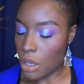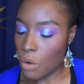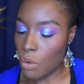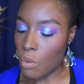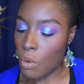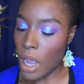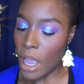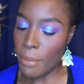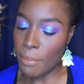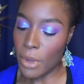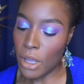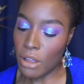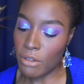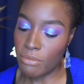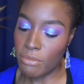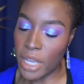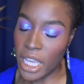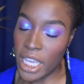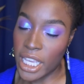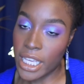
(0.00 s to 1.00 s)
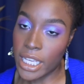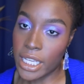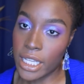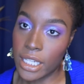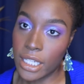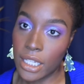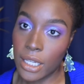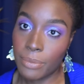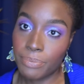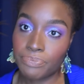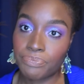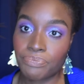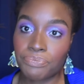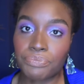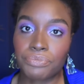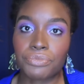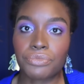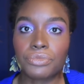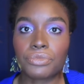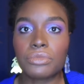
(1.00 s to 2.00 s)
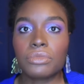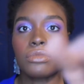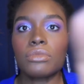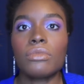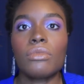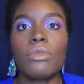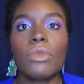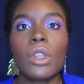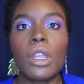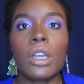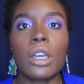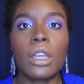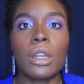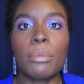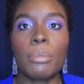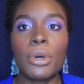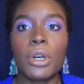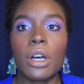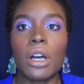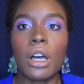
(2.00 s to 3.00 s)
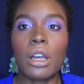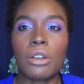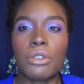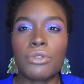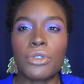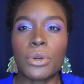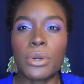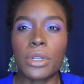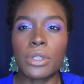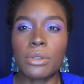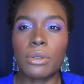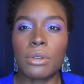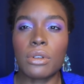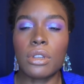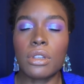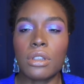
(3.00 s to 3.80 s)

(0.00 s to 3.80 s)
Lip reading: wipe off my hand. I'm going to put autofocus on